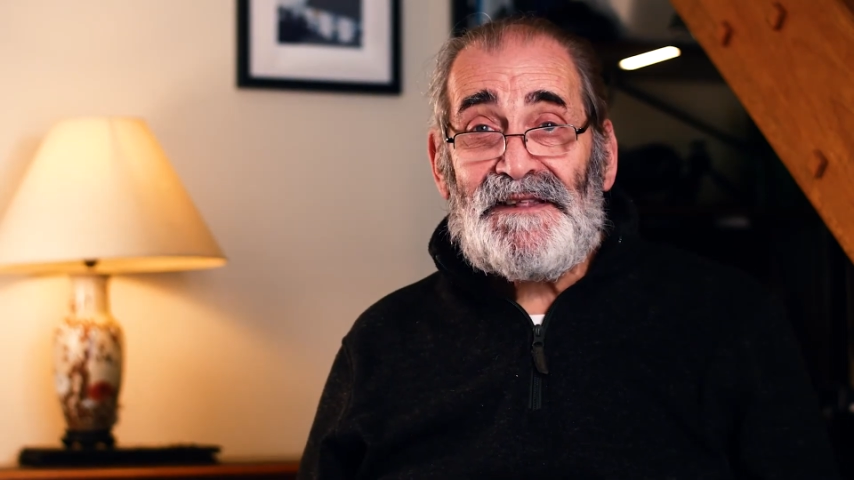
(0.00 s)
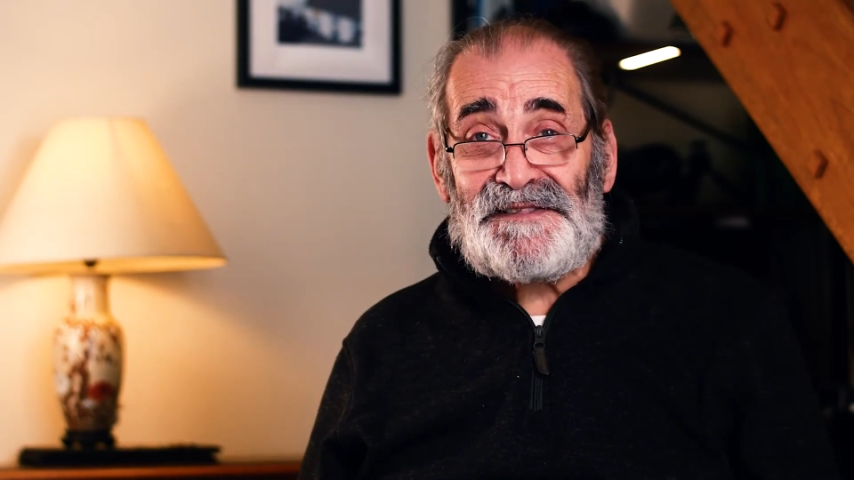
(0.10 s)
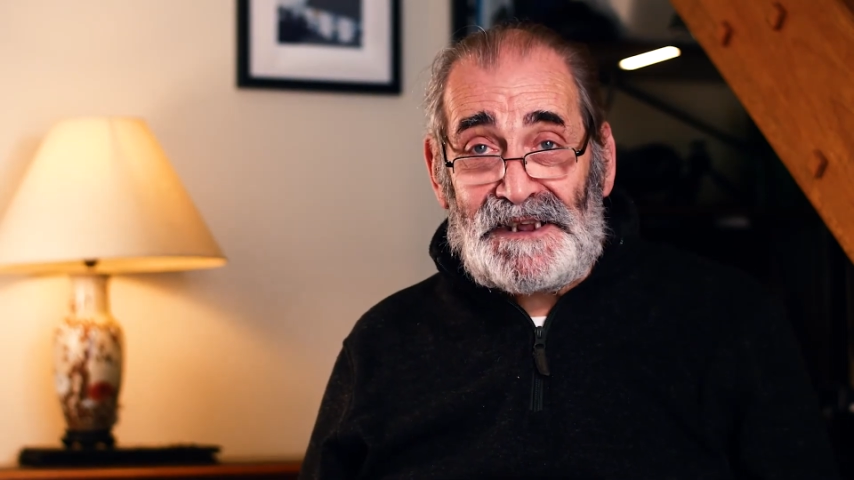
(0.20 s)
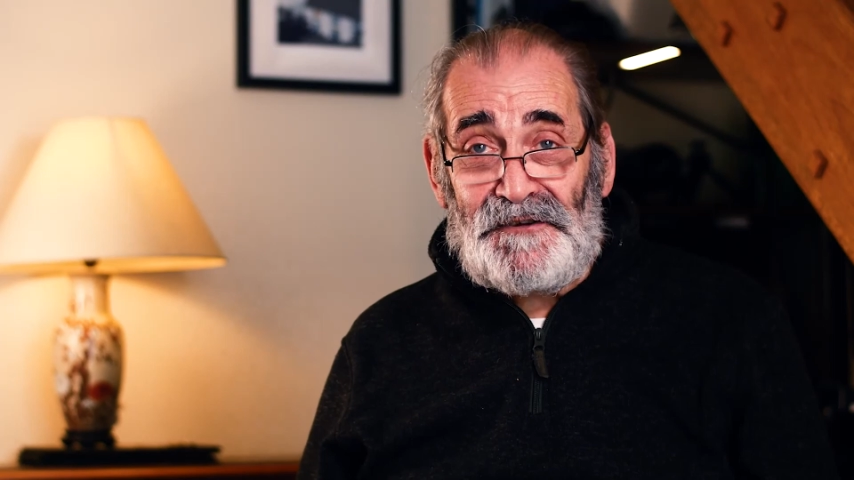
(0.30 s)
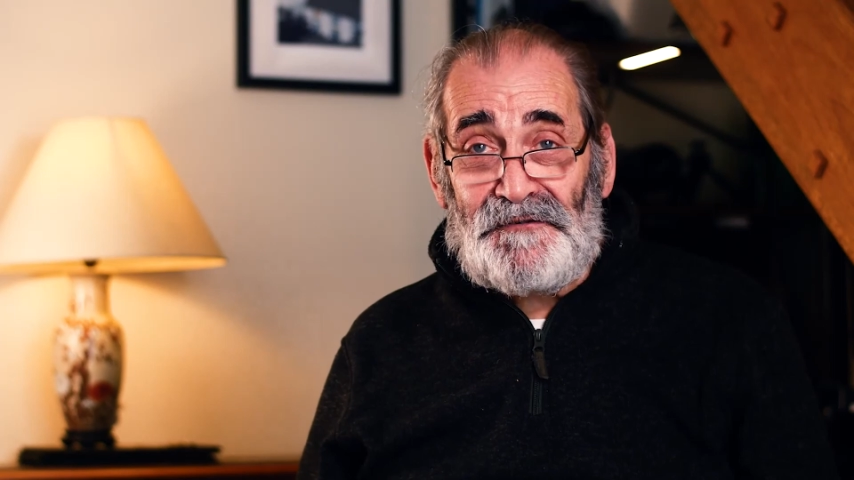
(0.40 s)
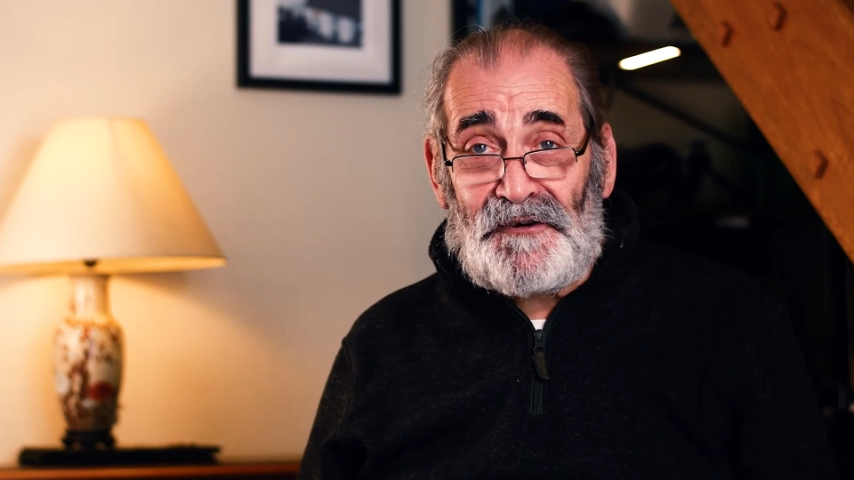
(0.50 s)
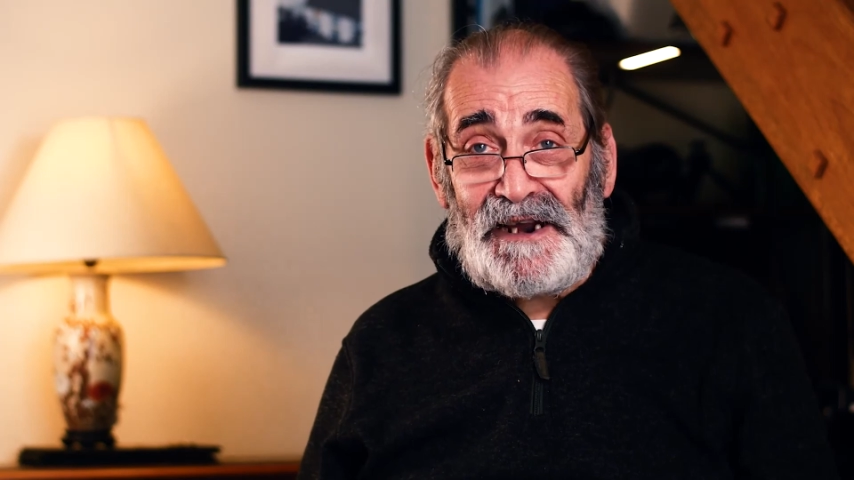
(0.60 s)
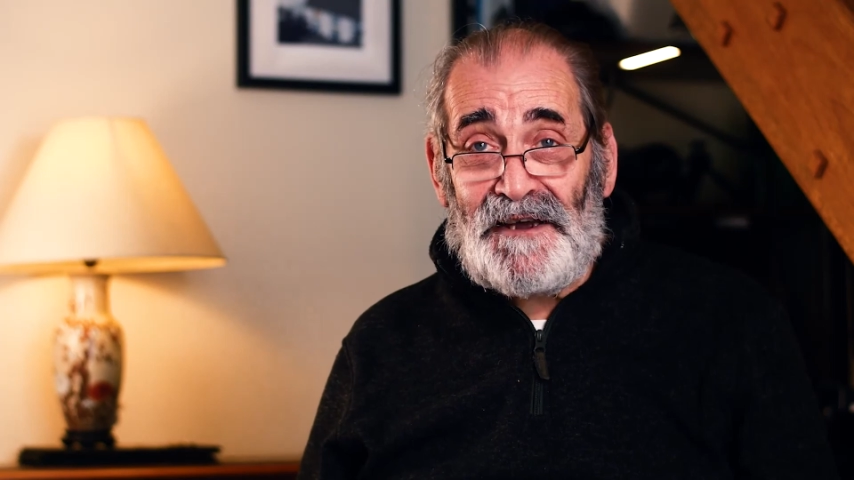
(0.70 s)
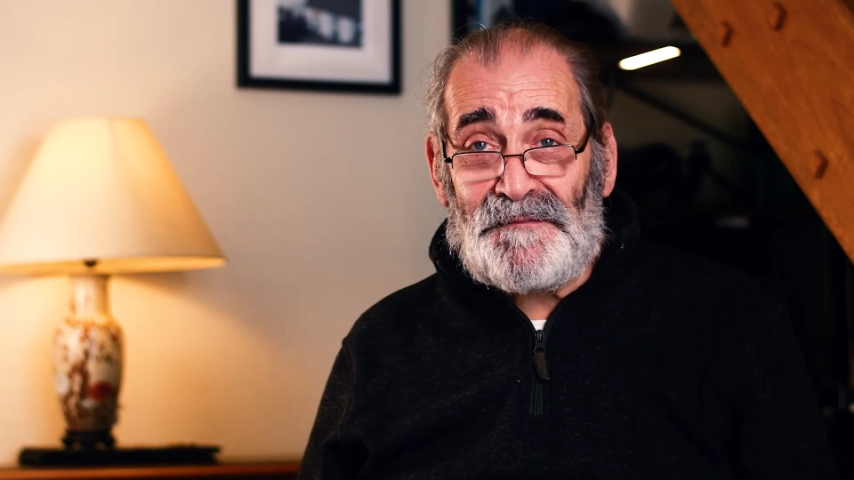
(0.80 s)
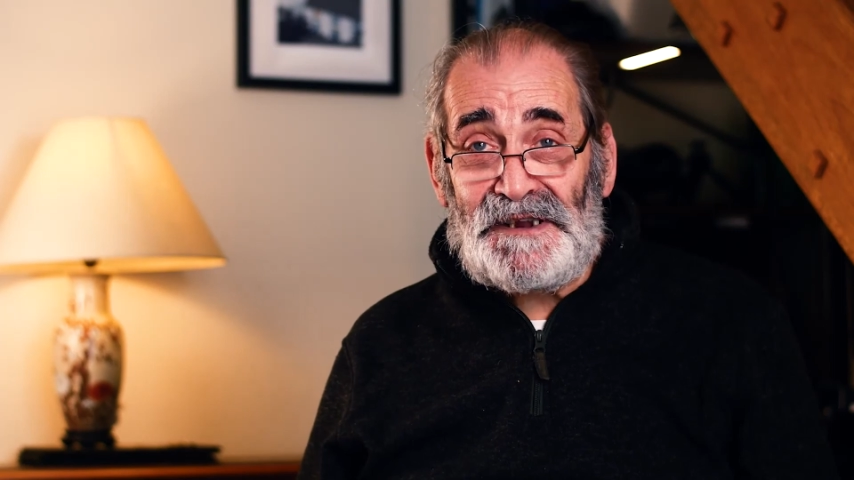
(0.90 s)
Thank you for
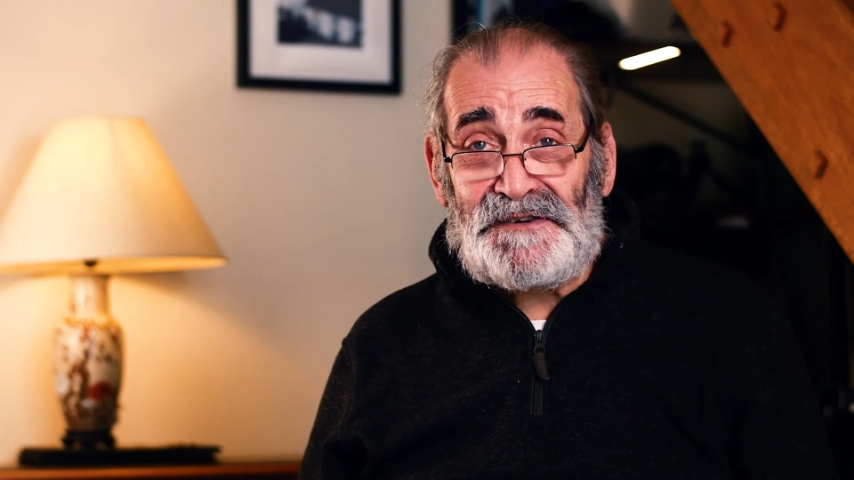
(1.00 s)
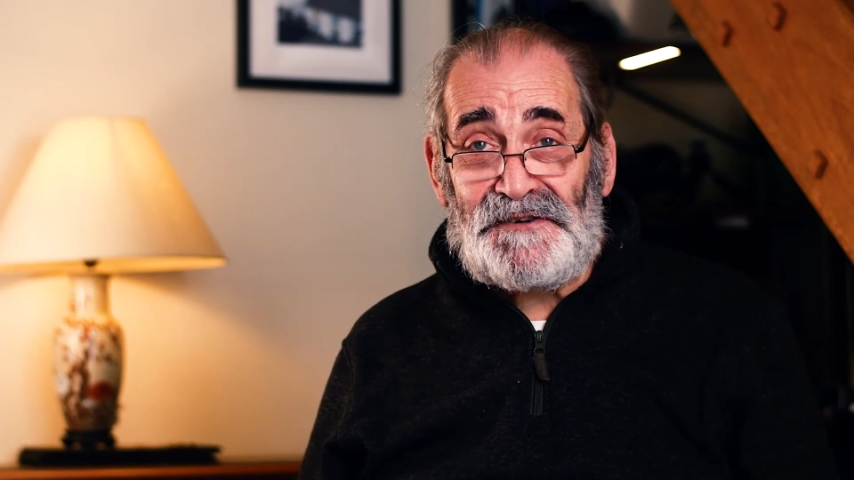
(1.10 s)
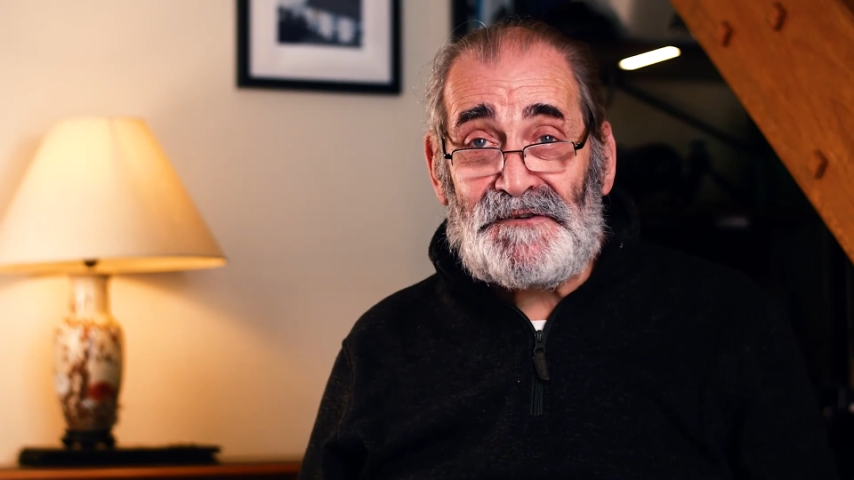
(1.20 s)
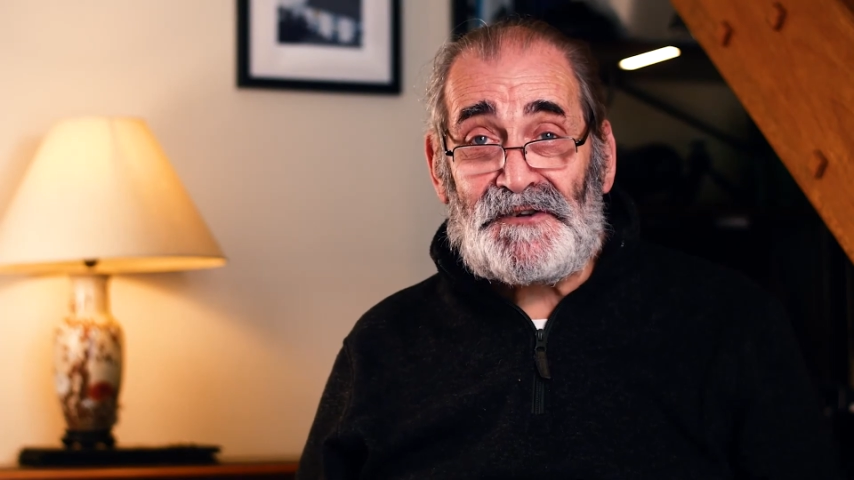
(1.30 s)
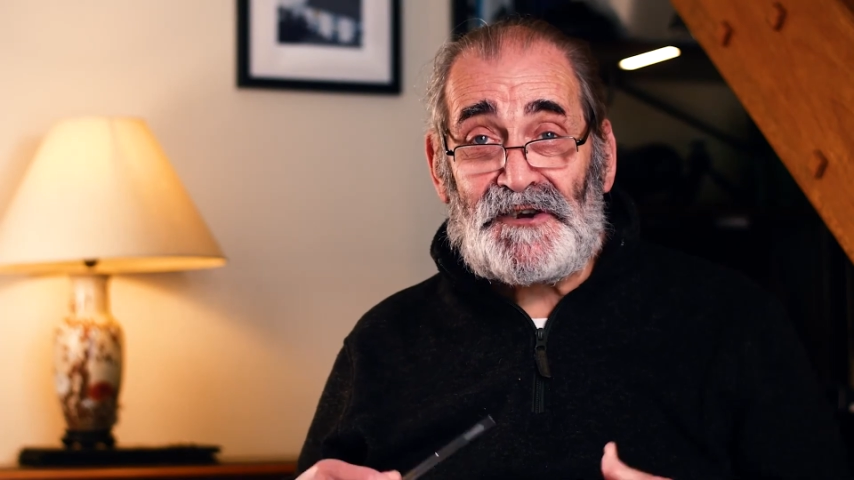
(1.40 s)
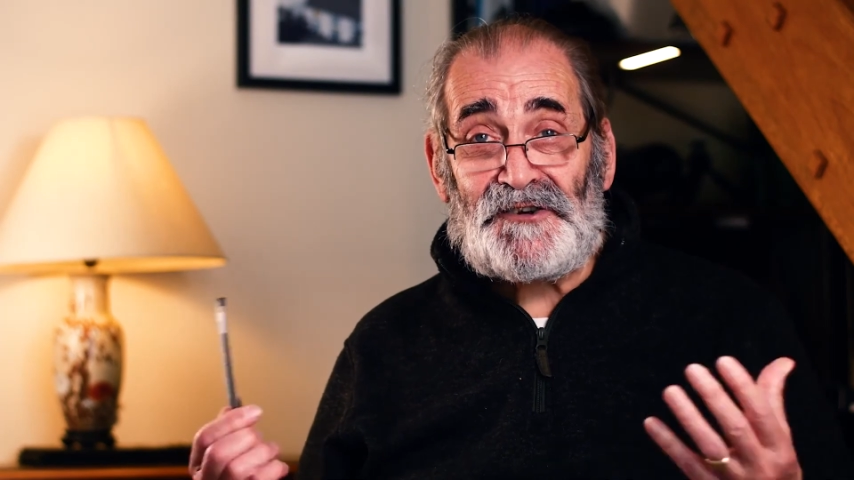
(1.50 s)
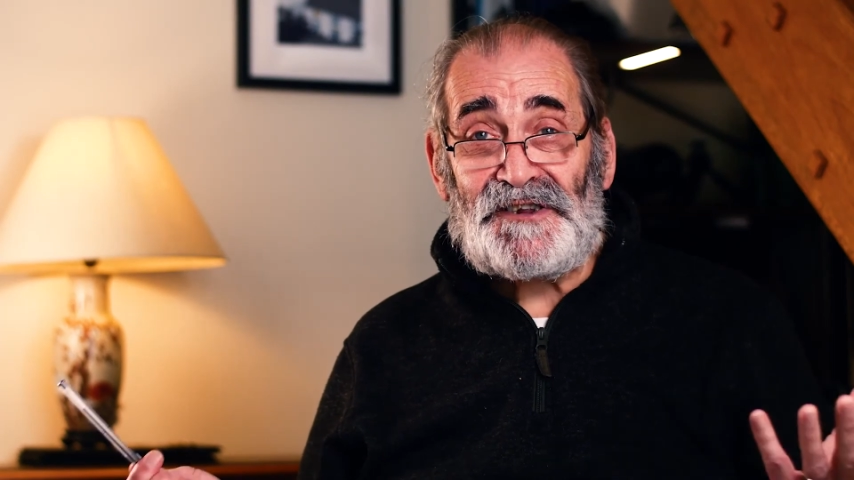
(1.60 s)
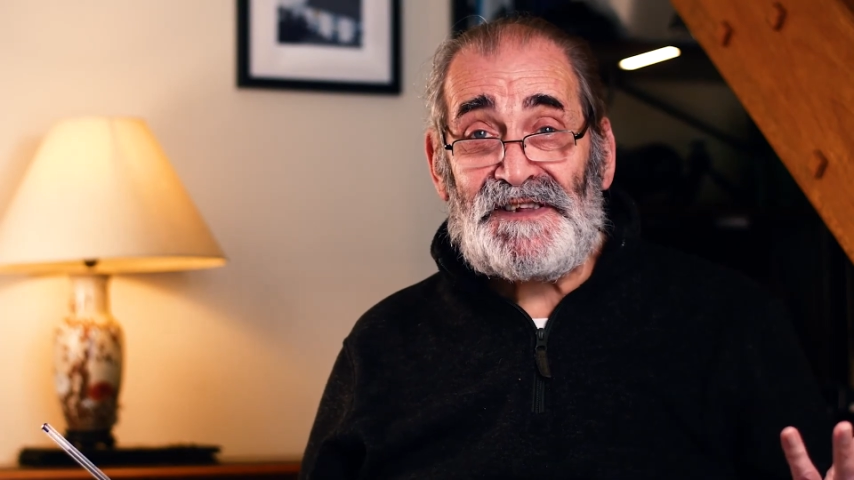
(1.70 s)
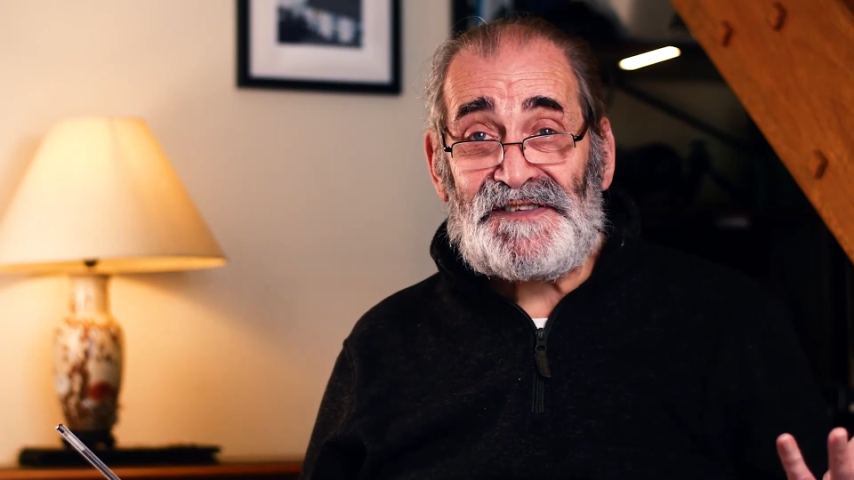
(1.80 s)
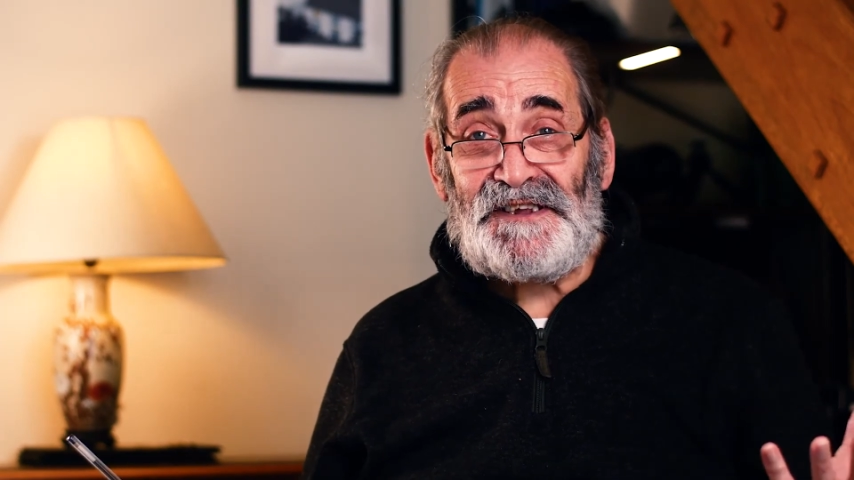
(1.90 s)
allowing me to do the
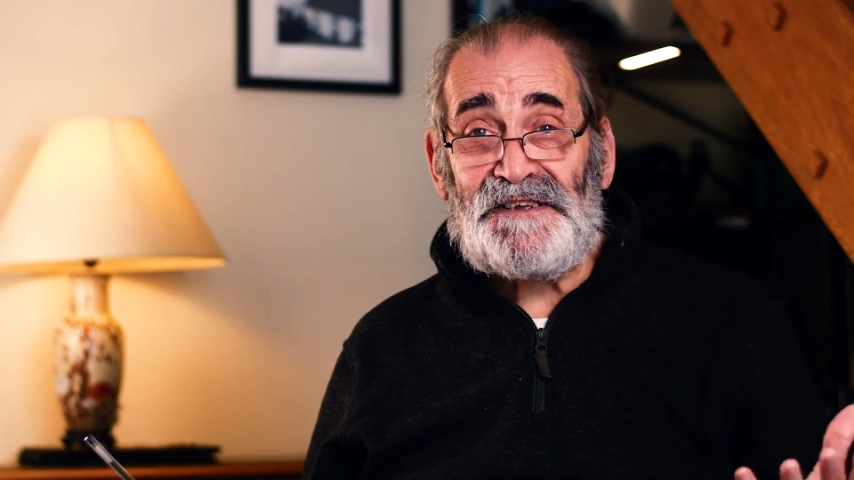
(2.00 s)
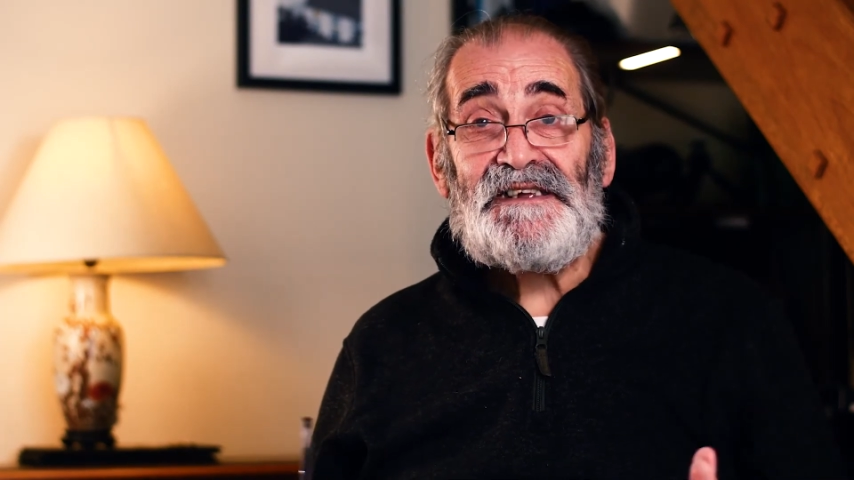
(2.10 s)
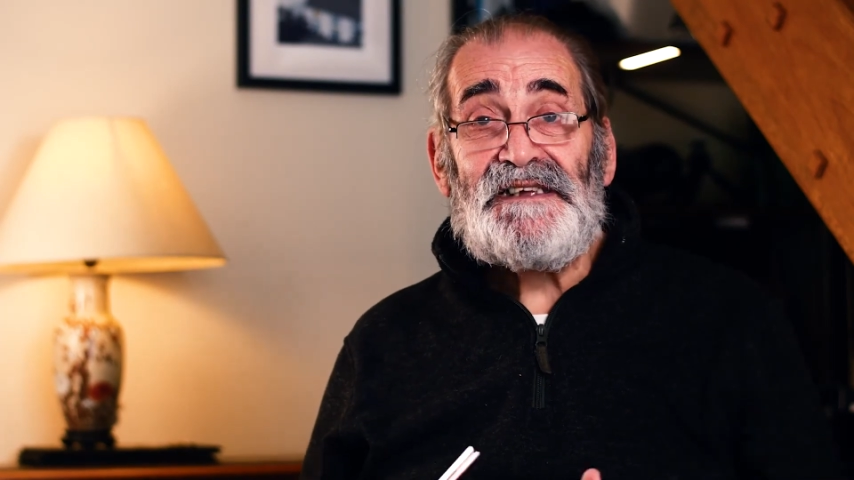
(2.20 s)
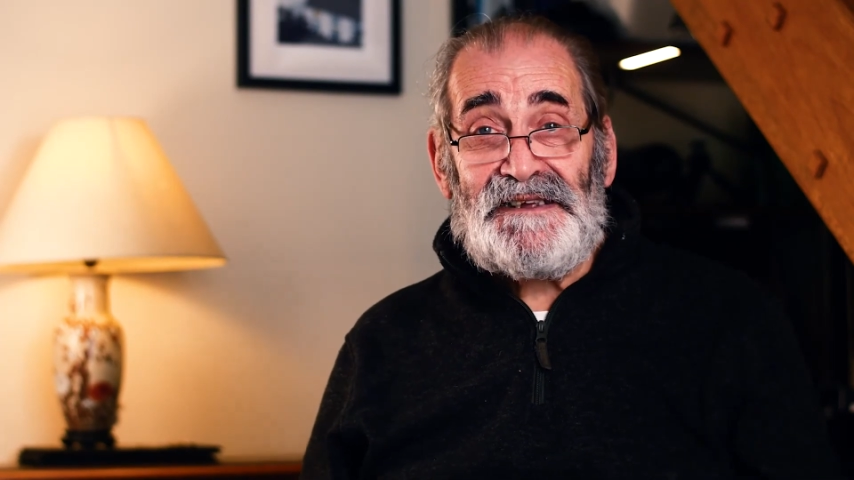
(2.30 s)
judging this year.